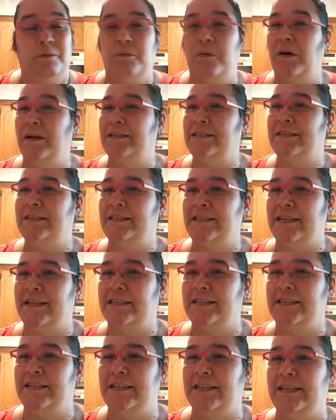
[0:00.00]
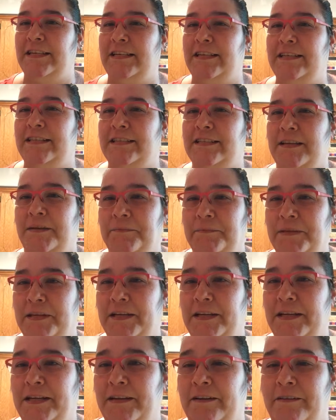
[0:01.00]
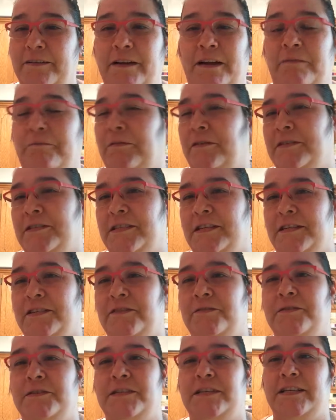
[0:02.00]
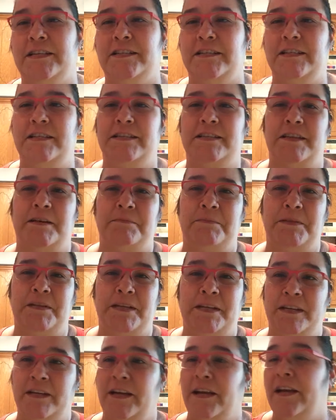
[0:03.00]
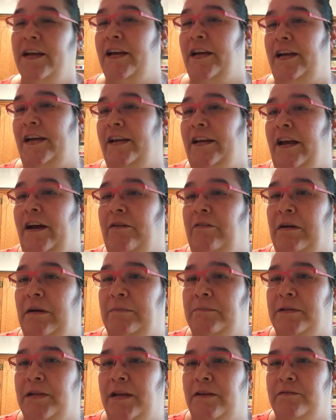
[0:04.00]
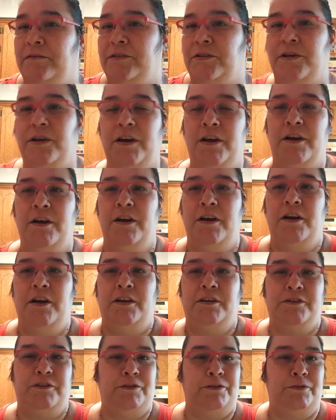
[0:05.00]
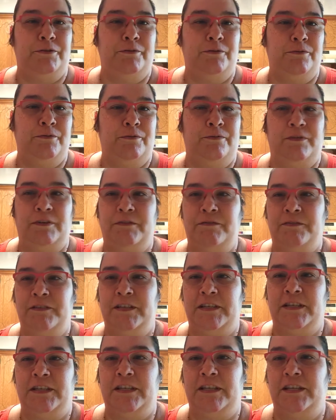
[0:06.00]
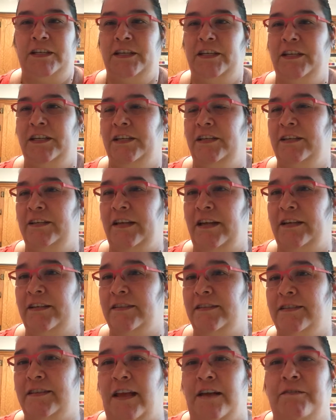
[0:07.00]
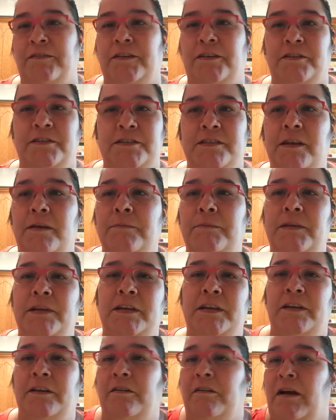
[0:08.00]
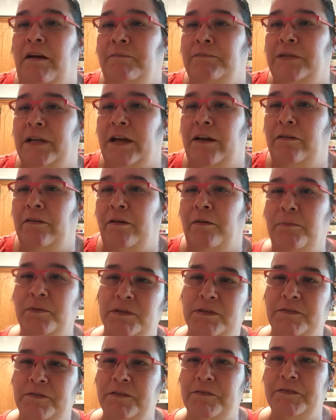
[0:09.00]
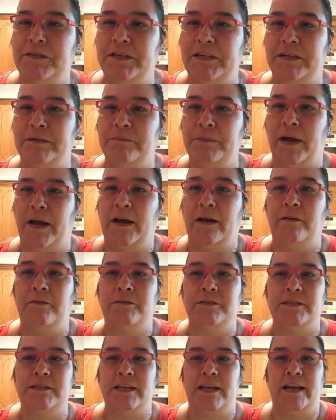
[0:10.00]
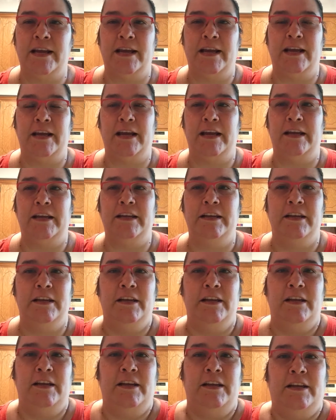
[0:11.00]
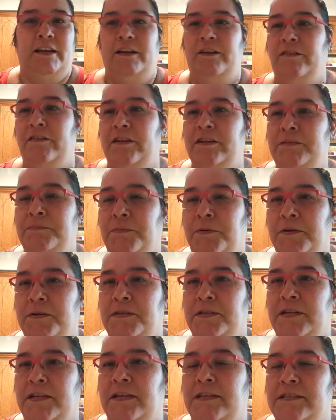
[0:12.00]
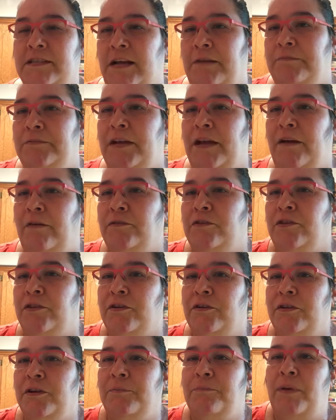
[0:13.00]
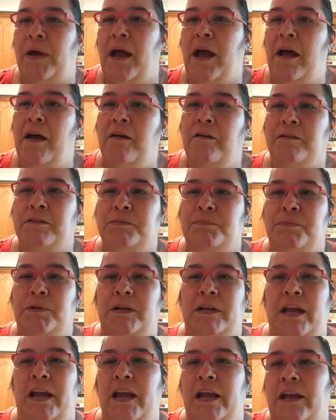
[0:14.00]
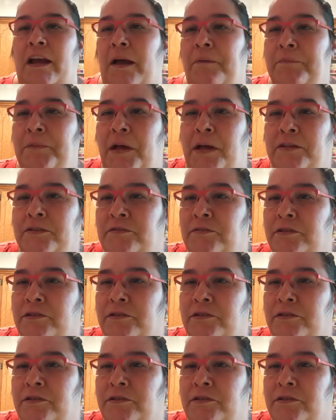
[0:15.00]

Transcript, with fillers: 160 something, or not 160, 260 something, and now I'm down to 257 or something. You know, I'm down almost 15 pounds. And here this person is, I'm down 30 pounds, but hey, I'm not